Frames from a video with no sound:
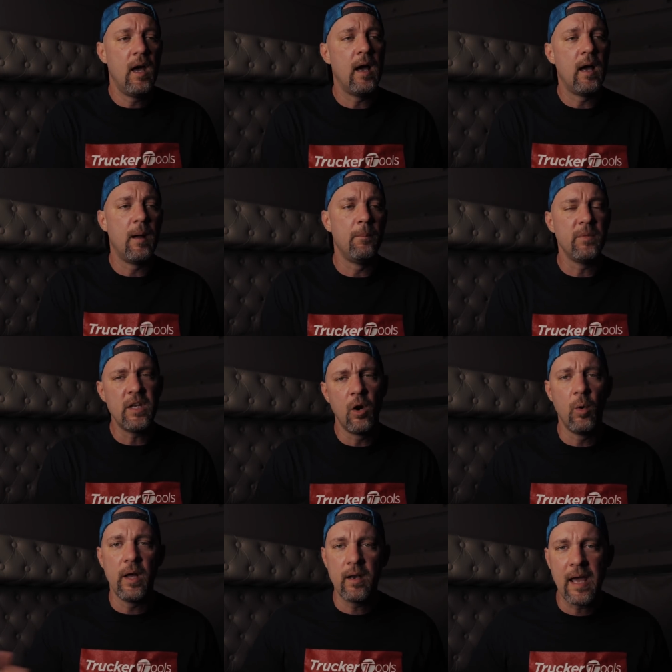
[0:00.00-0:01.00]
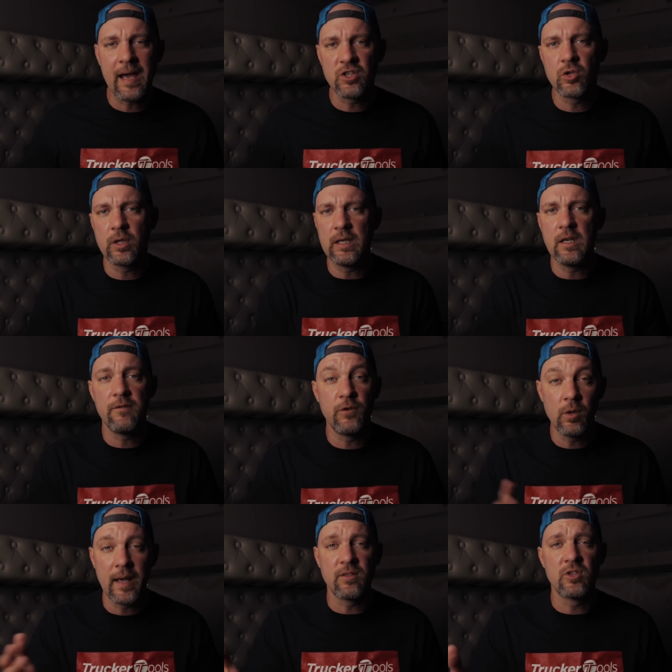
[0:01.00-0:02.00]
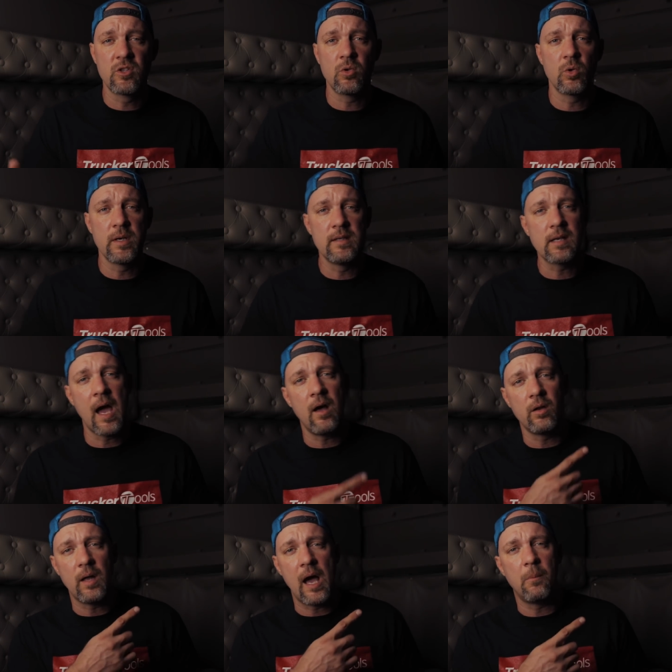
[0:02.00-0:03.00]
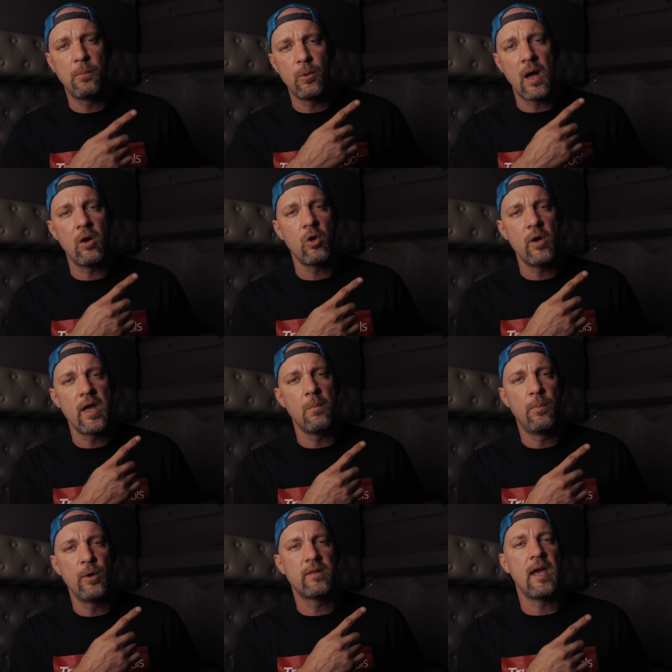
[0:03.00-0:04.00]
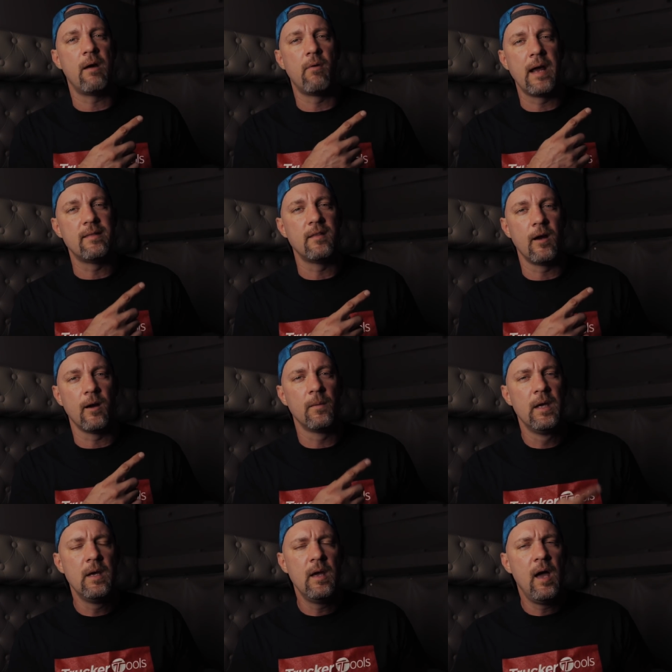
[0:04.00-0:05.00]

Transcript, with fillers: Um, you know what, actually, if you like the stories, I'll, I'll, I'll go ahead and put that right there.